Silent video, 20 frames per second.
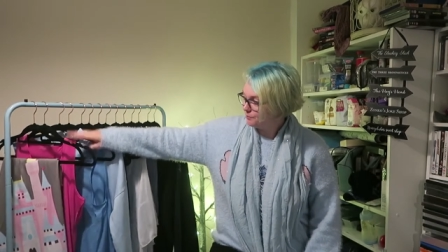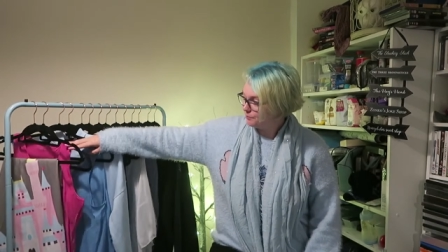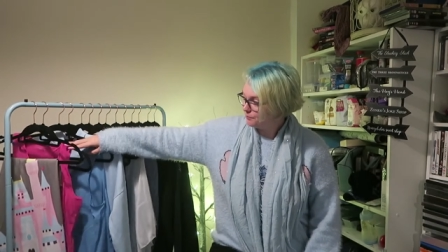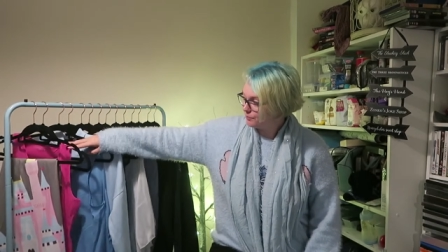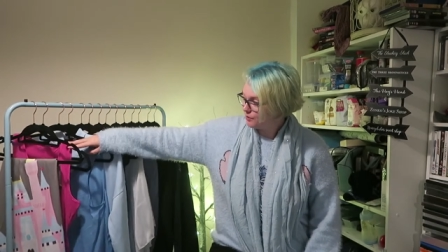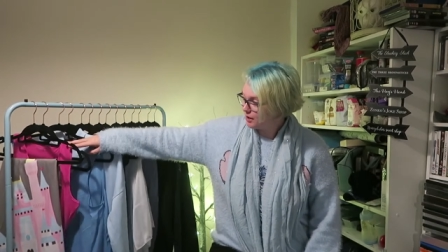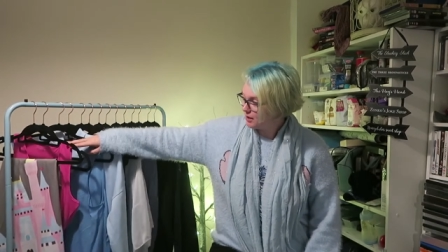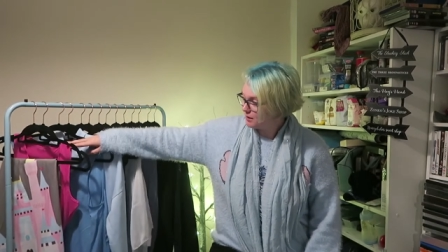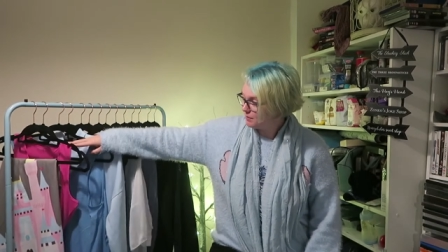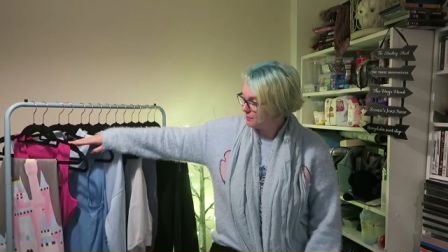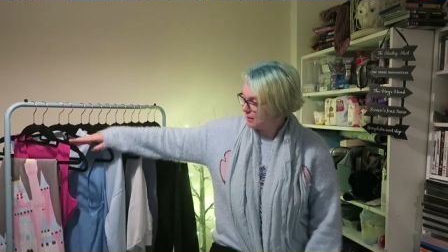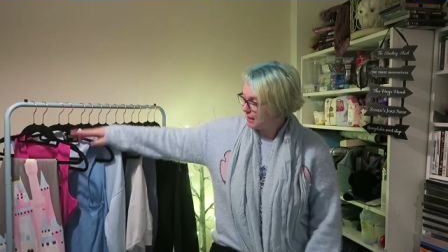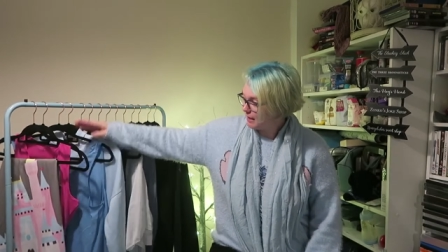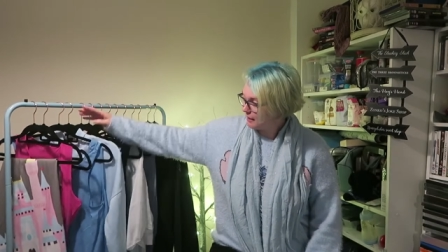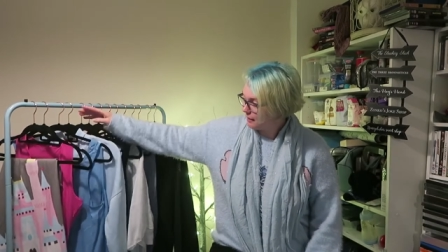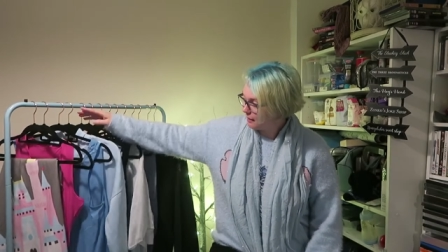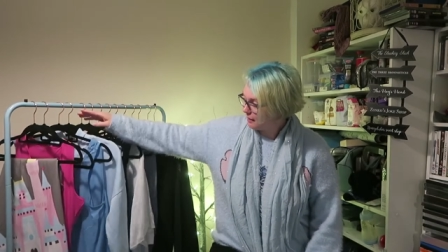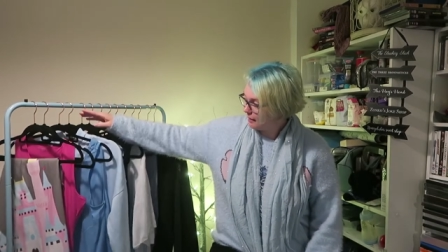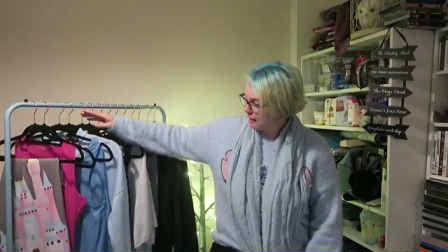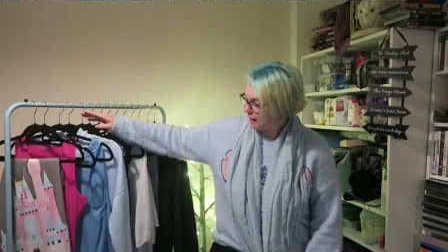bright
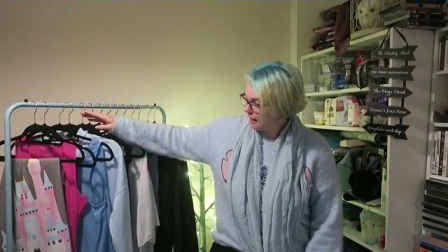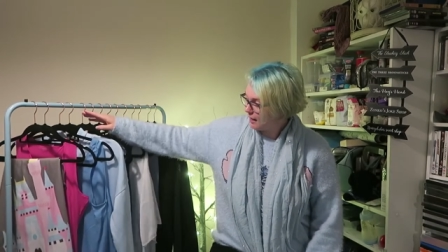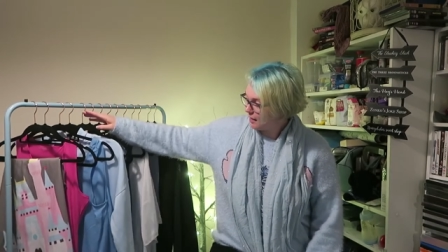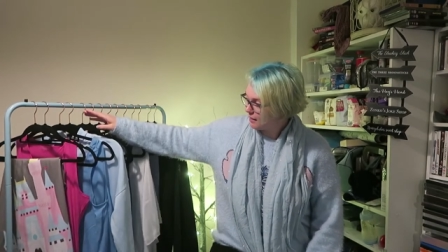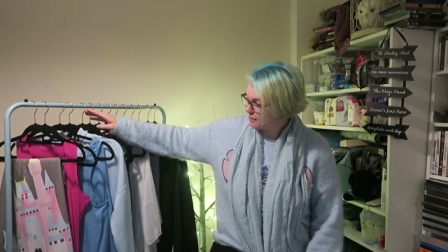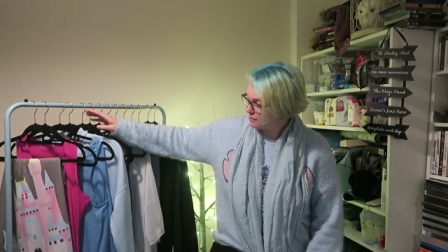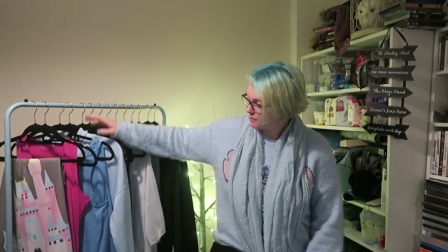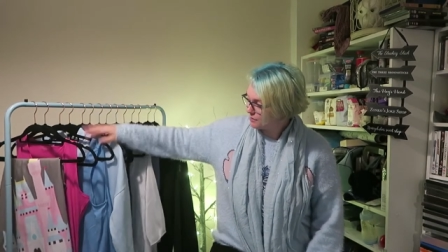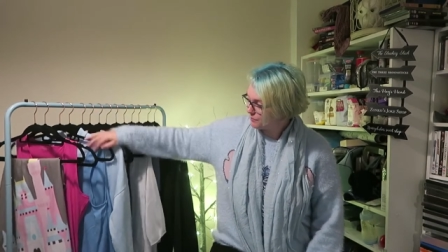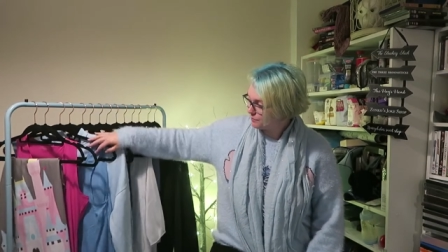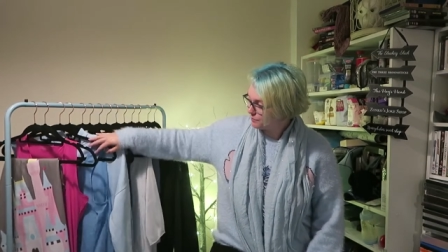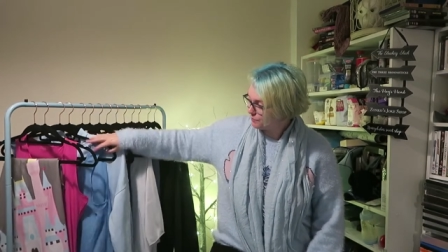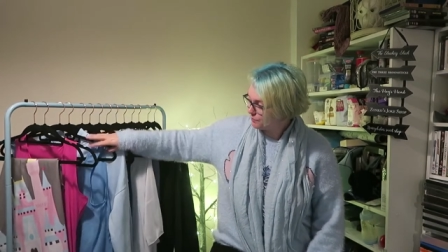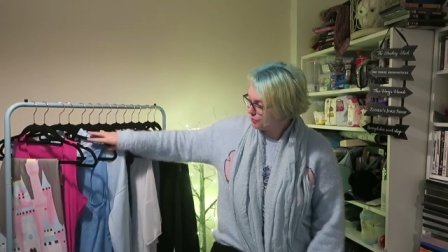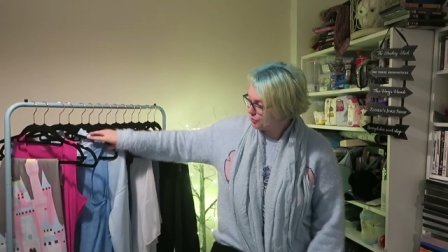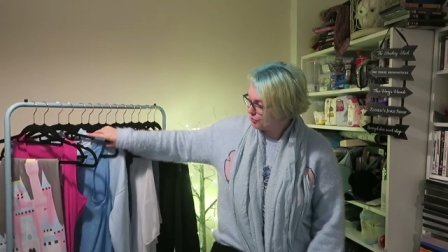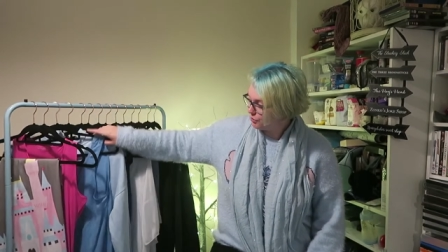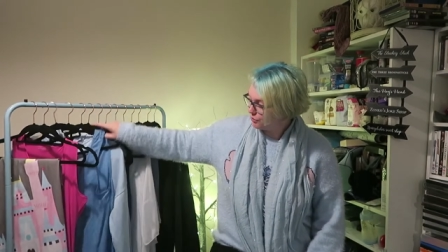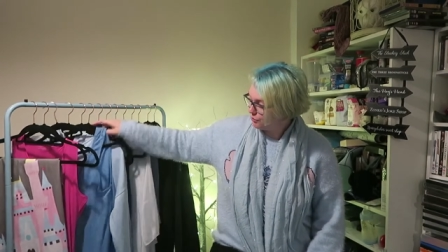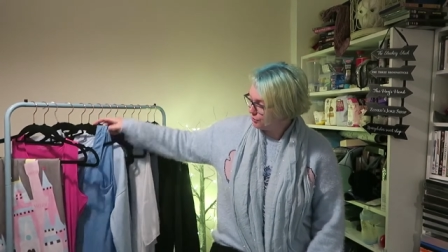pink and
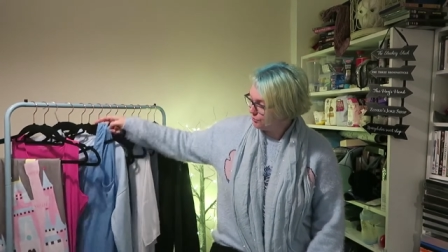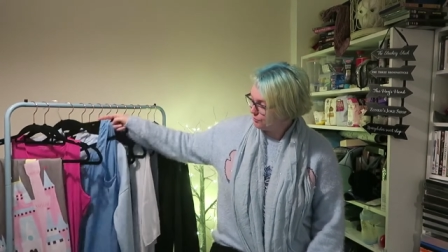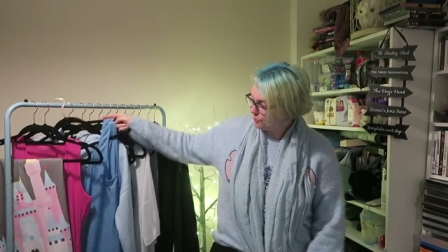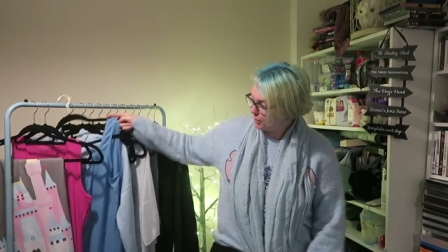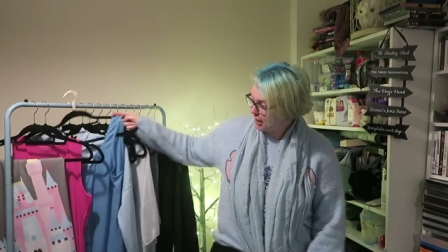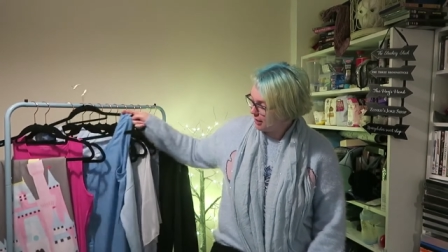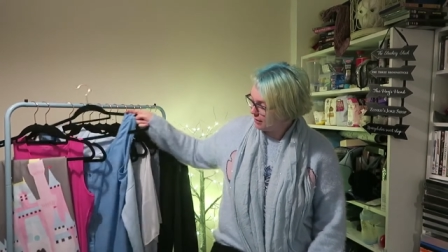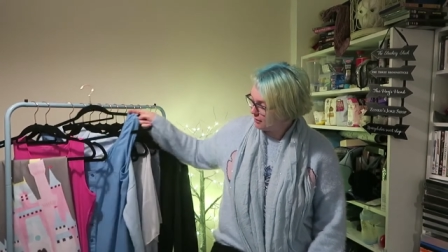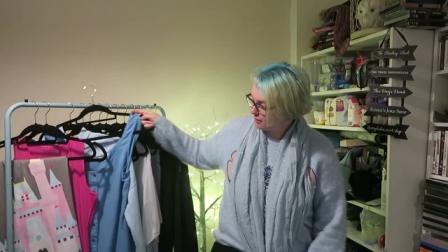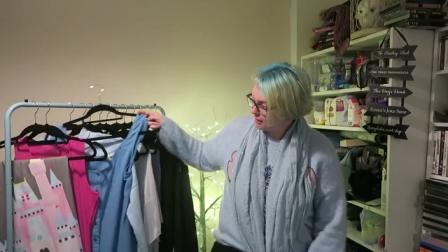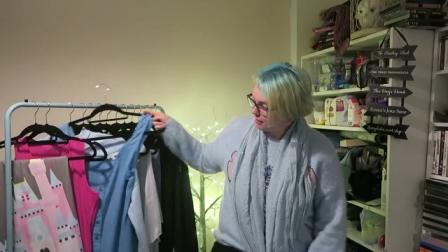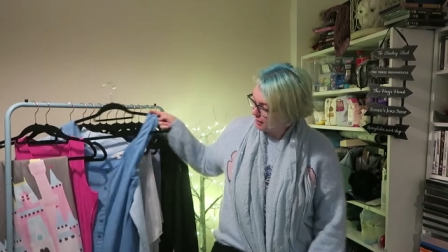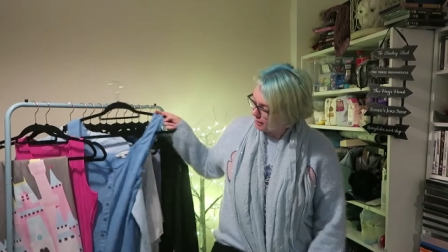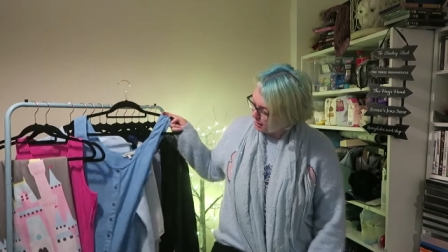blue with